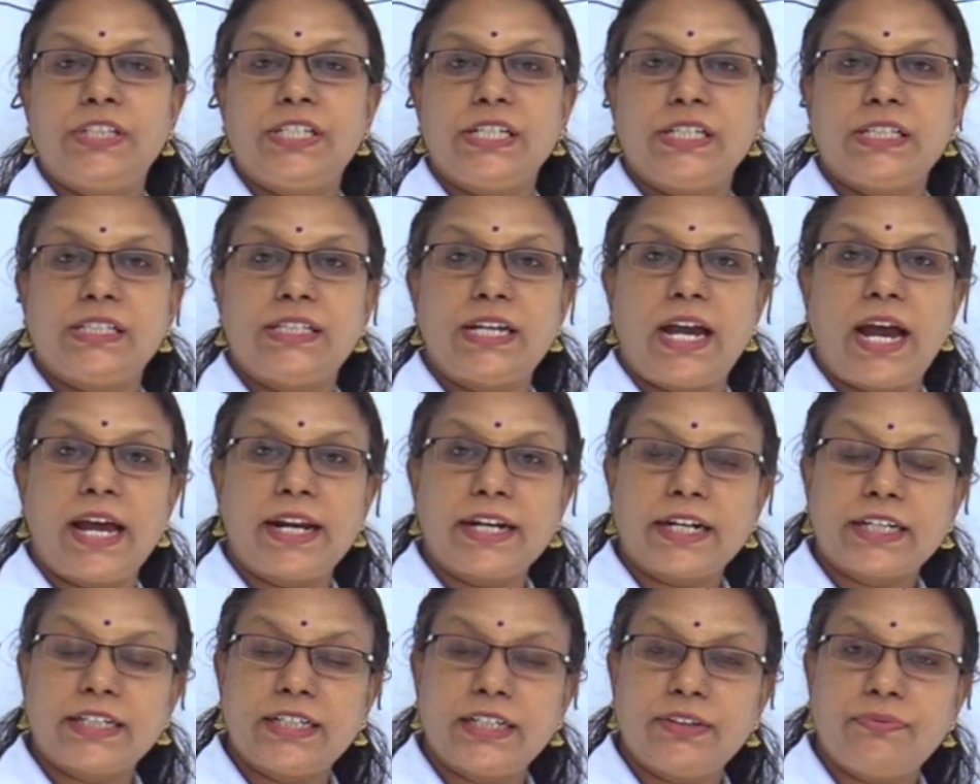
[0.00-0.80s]
is
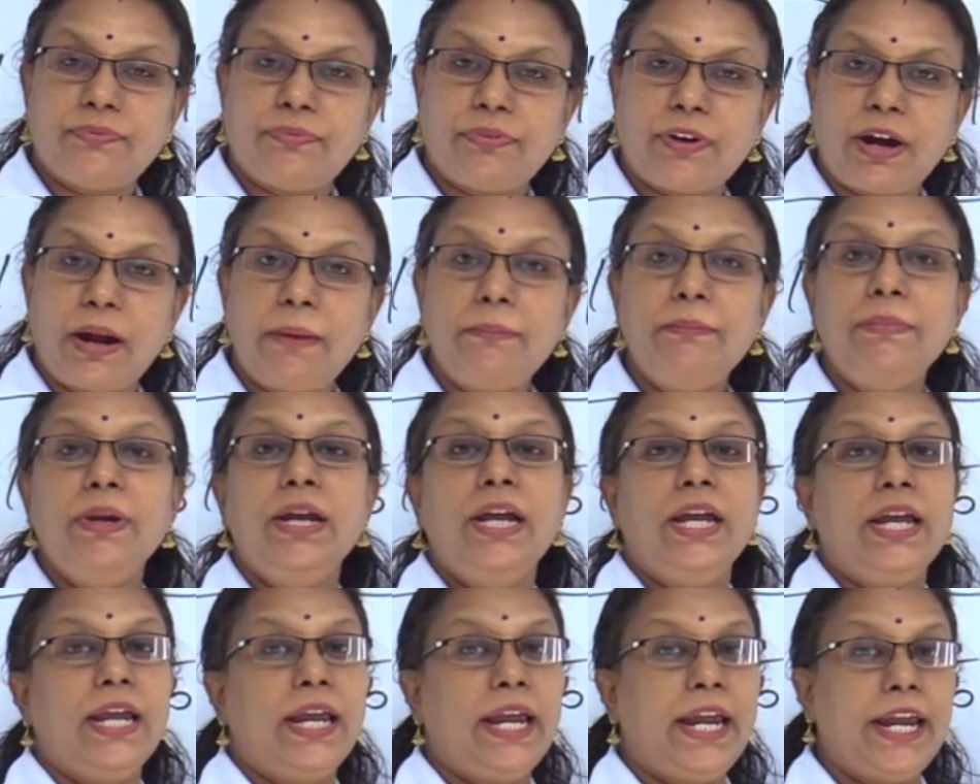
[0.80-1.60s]
directed from
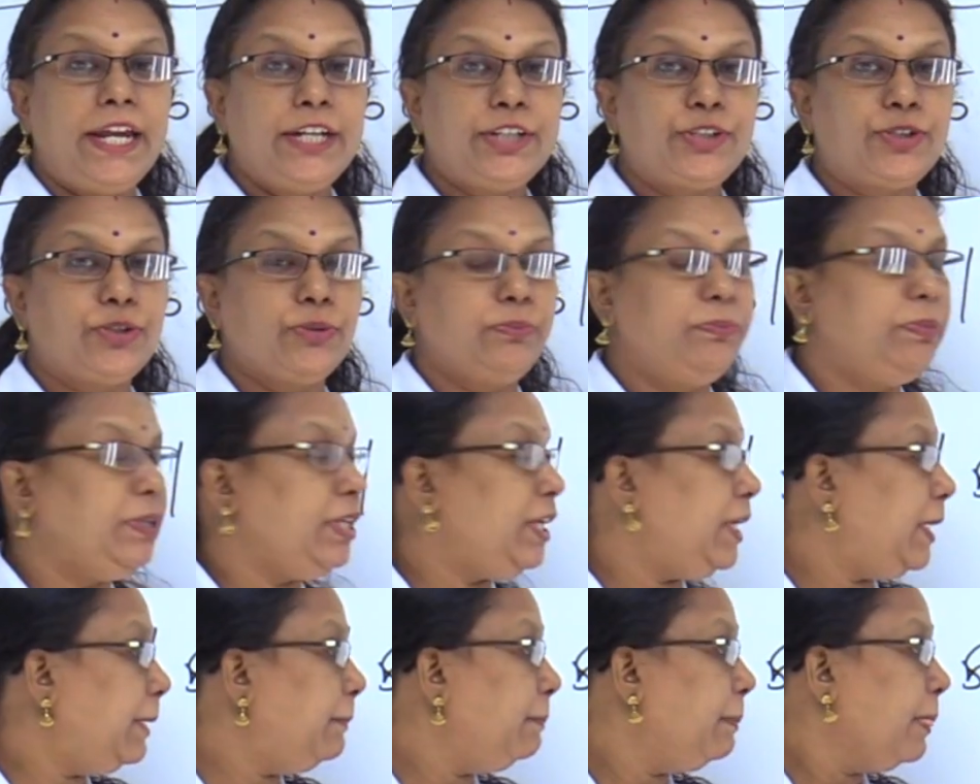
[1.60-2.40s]
A to
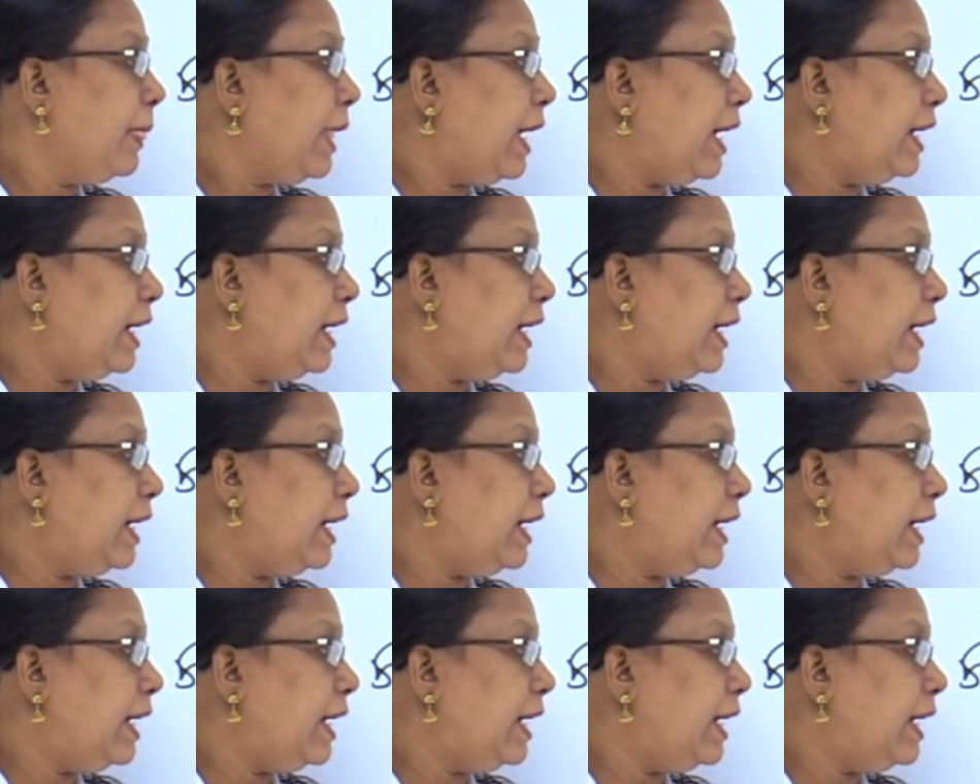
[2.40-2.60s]
B,